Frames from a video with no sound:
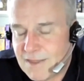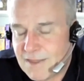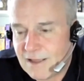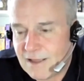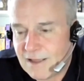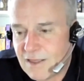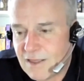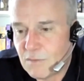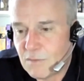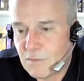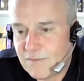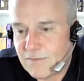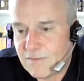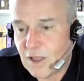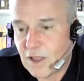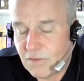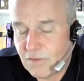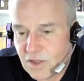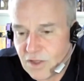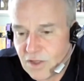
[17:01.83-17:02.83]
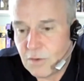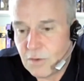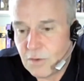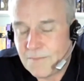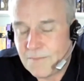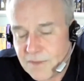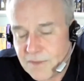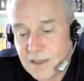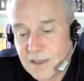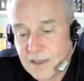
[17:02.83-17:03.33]
things that we've done.
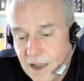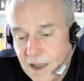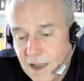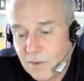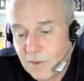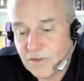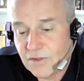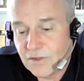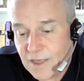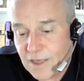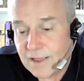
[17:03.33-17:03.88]
So I will